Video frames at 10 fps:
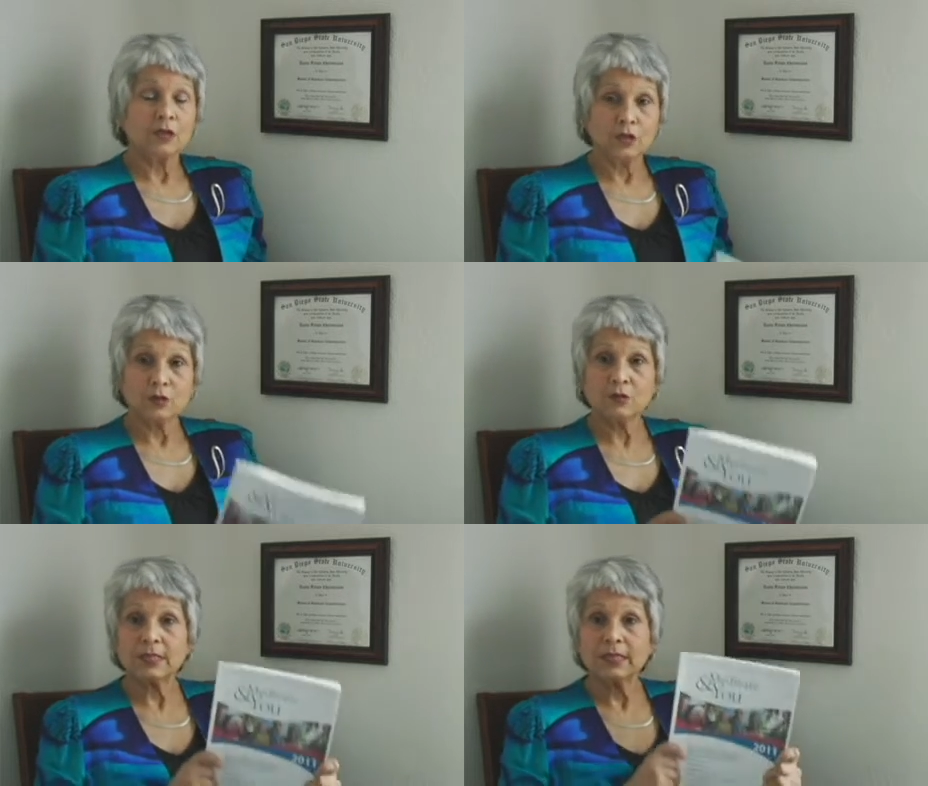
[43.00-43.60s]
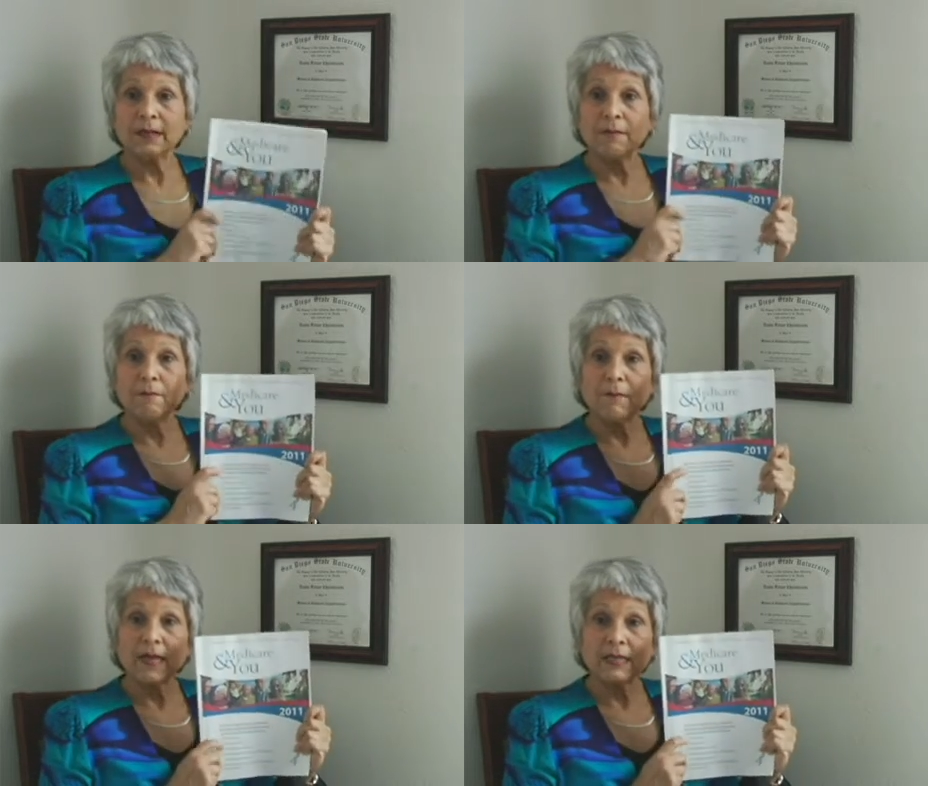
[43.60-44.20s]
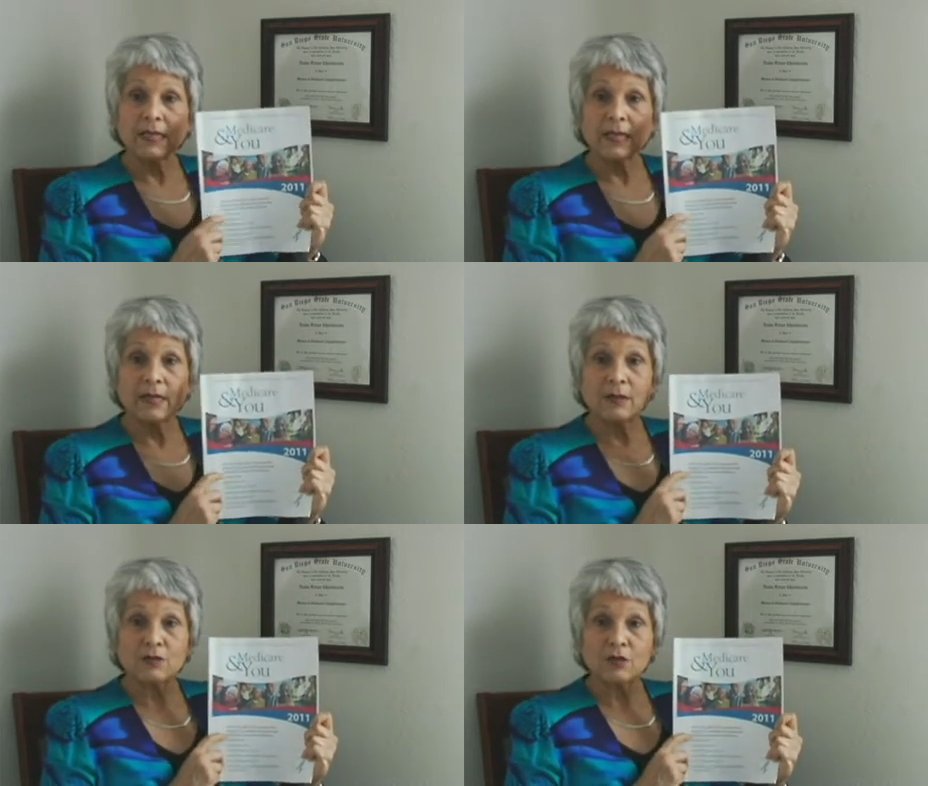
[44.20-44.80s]
Using
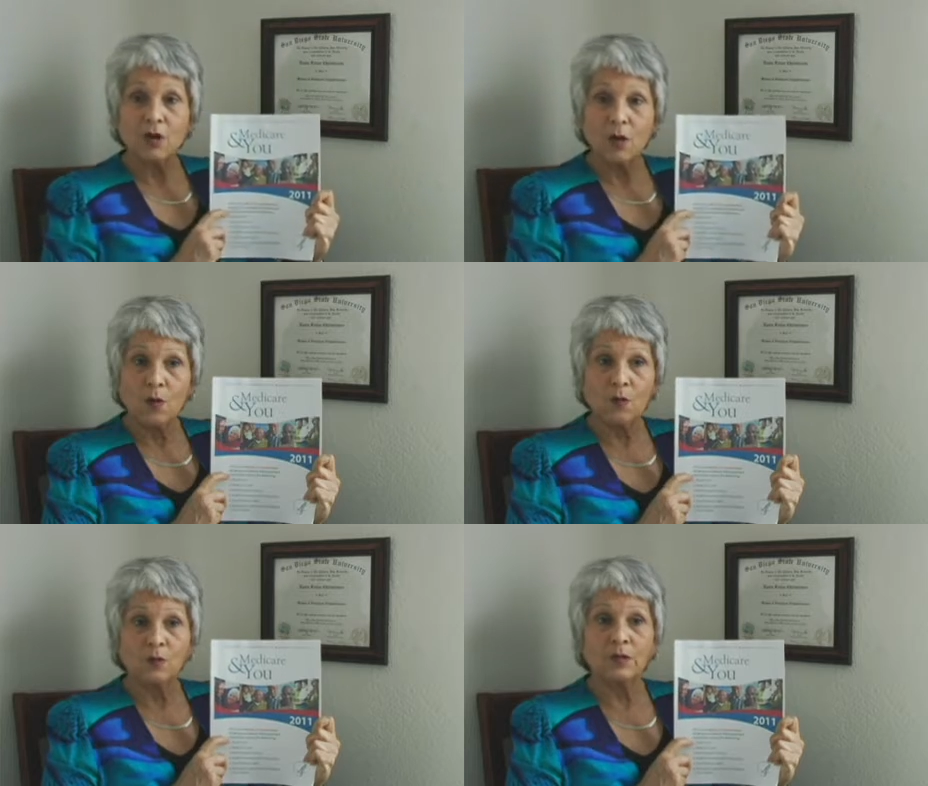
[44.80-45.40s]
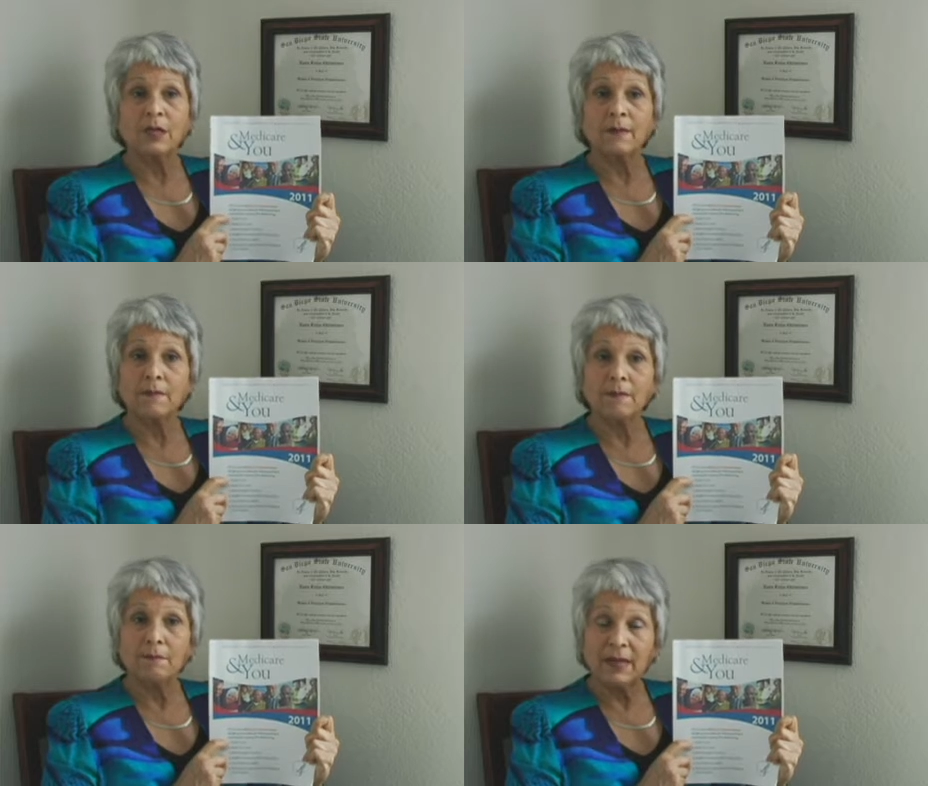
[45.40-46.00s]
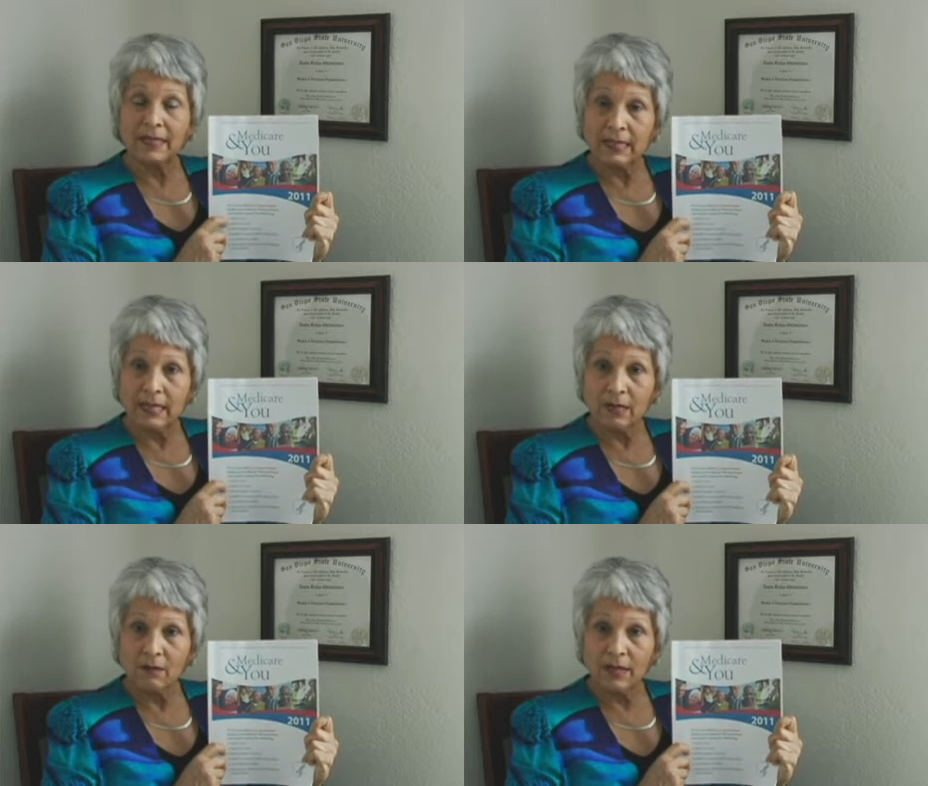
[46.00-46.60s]
Medicare's own
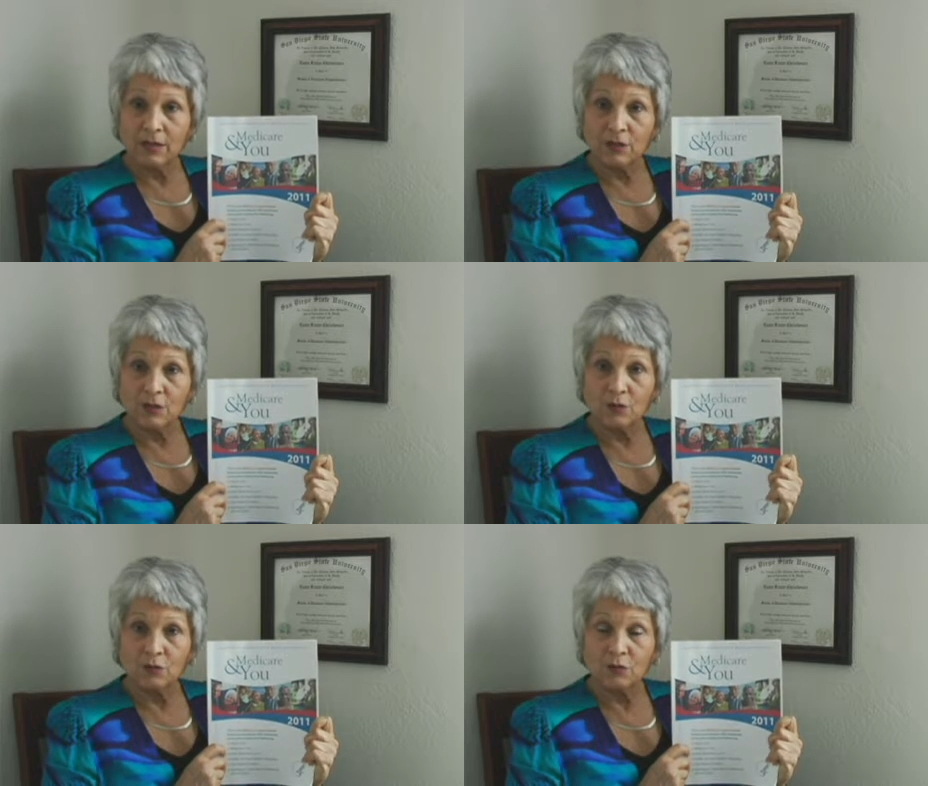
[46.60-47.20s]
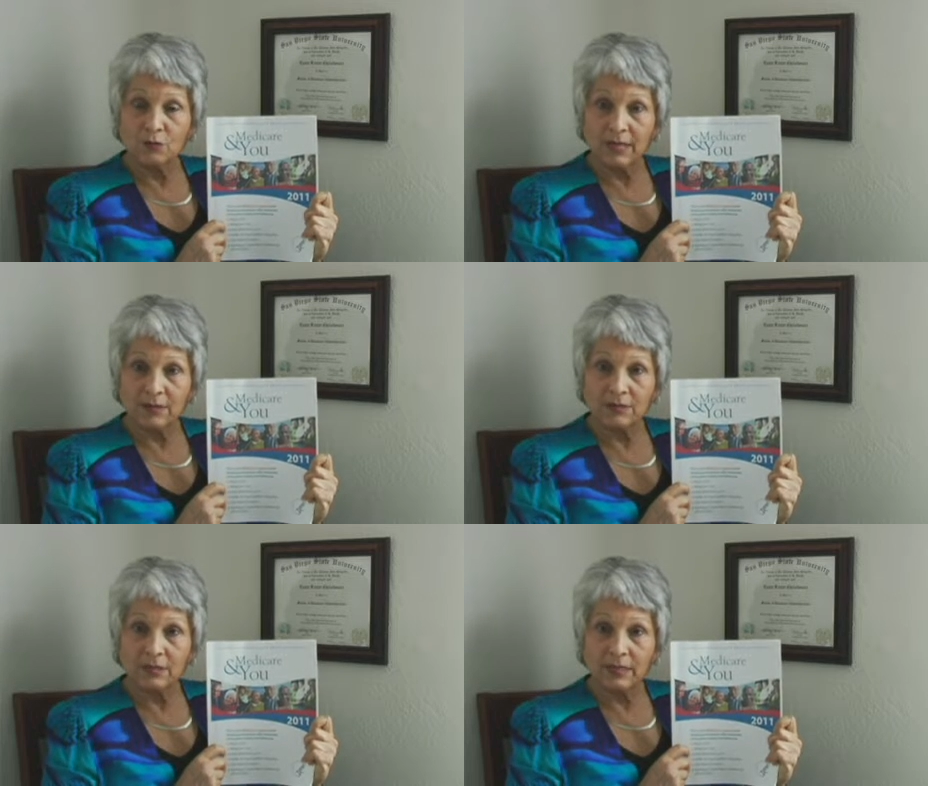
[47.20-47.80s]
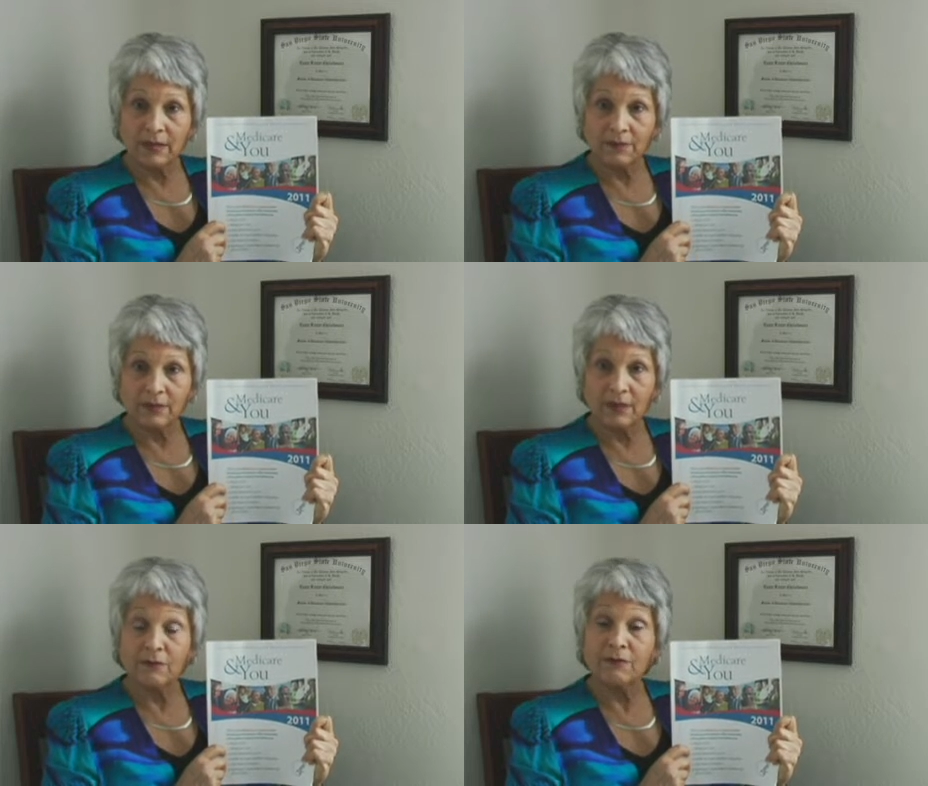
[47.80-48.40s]
Medicare and You
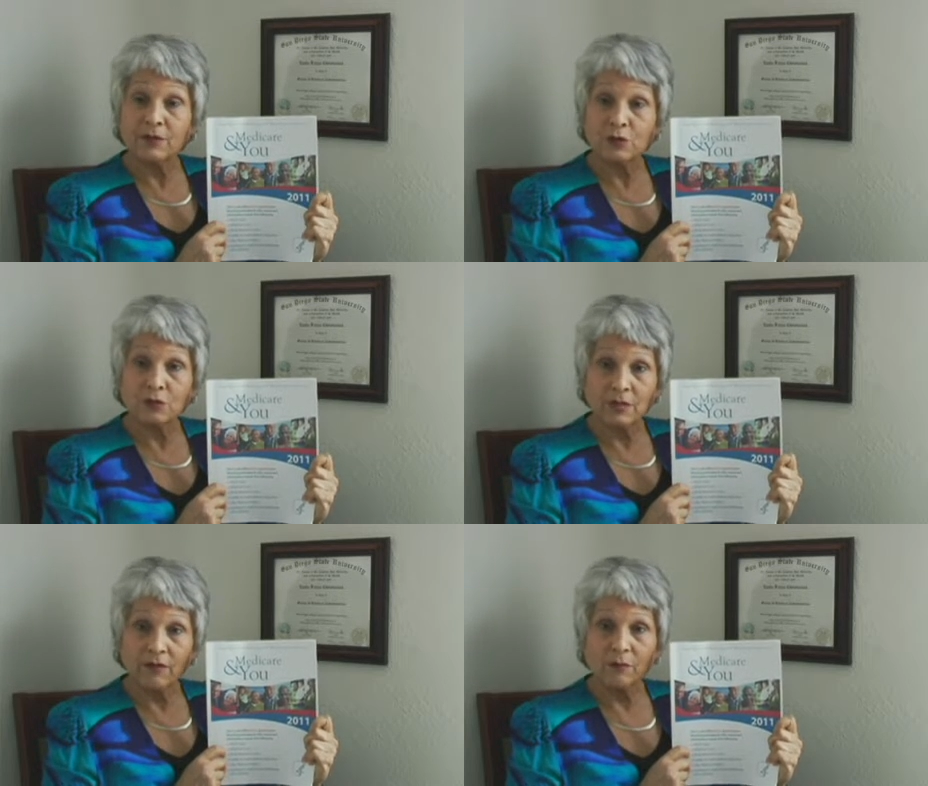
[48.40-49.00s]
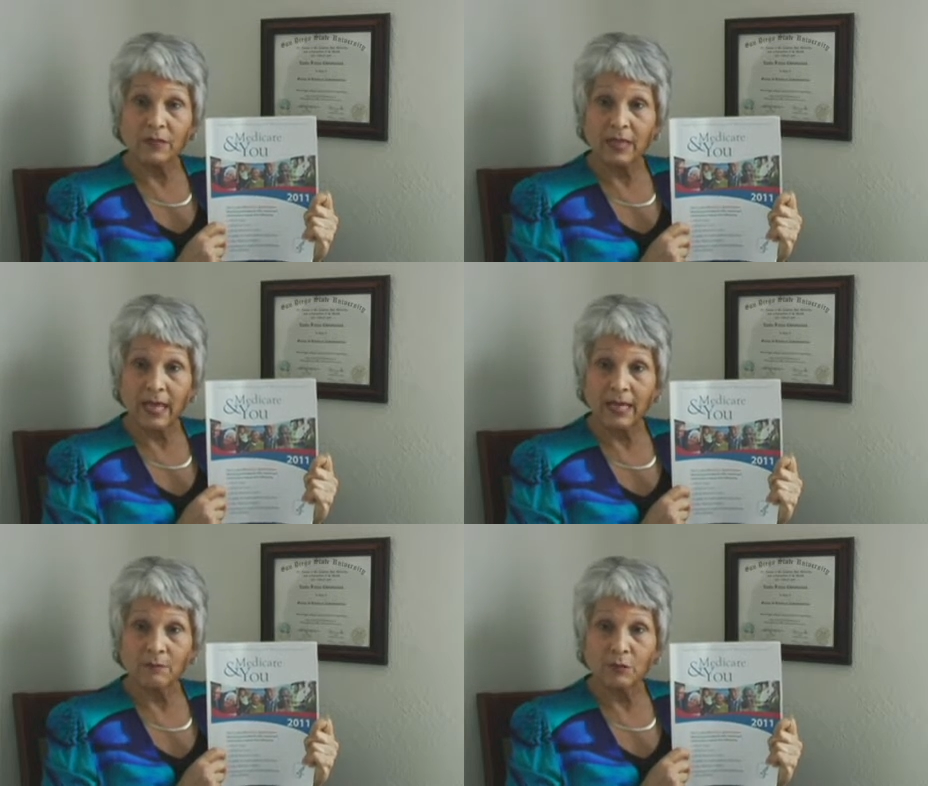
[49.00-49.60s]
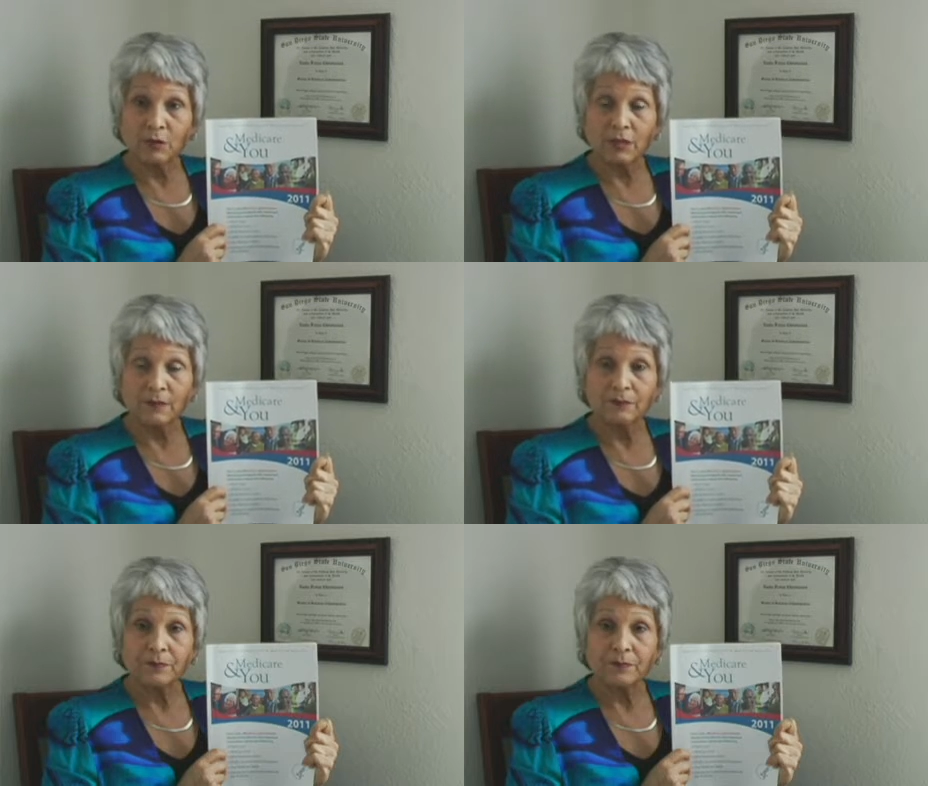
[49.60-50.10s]
2011 official government handbook,